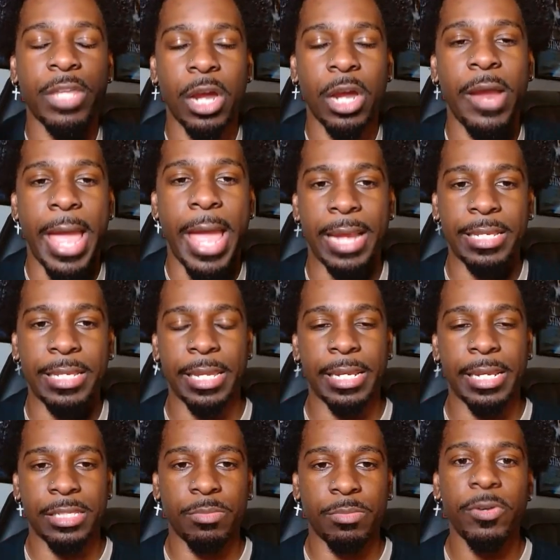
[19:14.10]
her acting
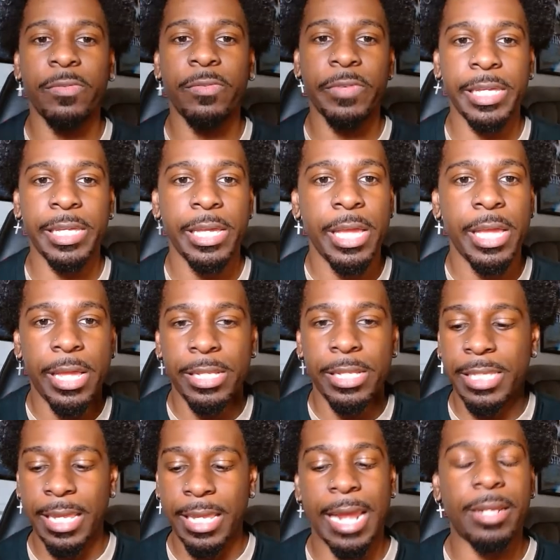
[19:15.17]
in this movie.
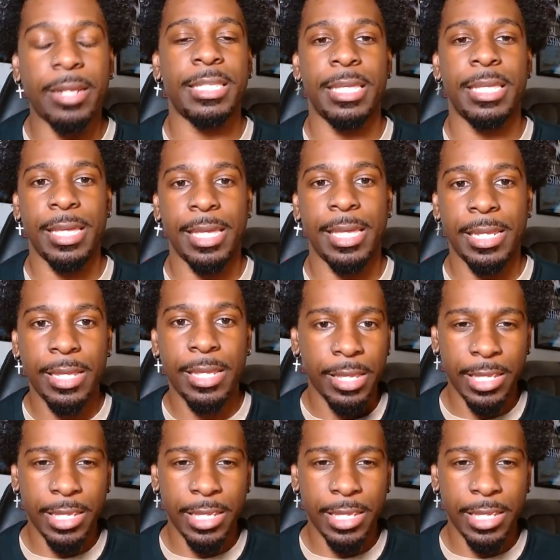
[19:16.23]
10 out of 10.